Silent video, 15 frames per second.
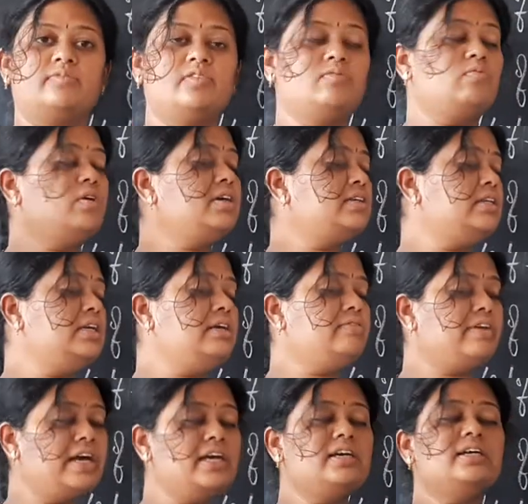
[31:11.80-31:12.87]
what the
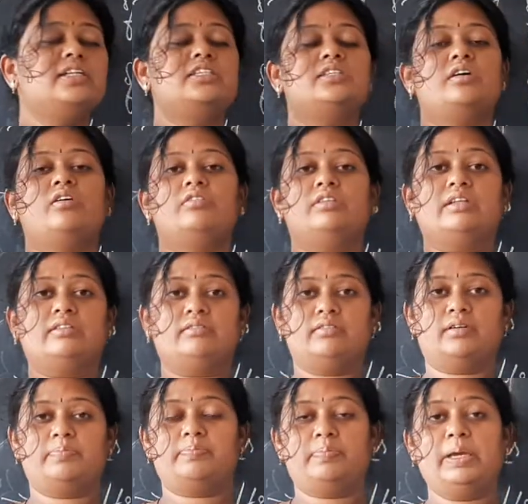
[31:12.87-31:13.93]
vehicles are,
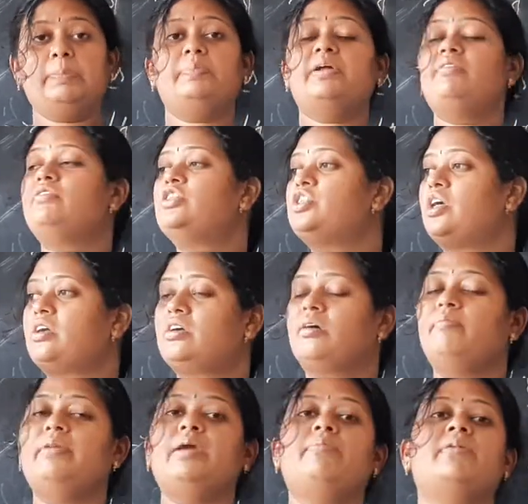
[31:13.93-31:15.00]
the people which are
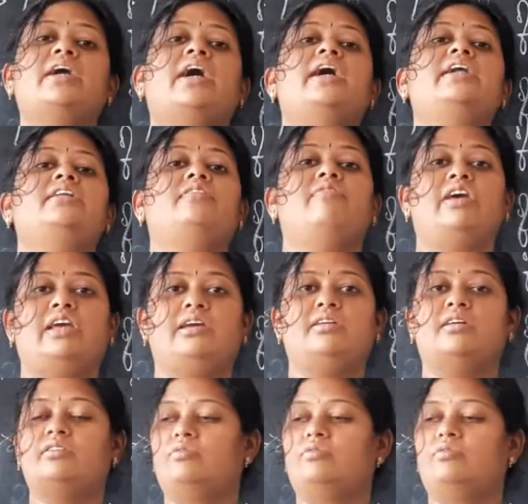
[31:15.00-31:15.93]
coming behind the vehicle,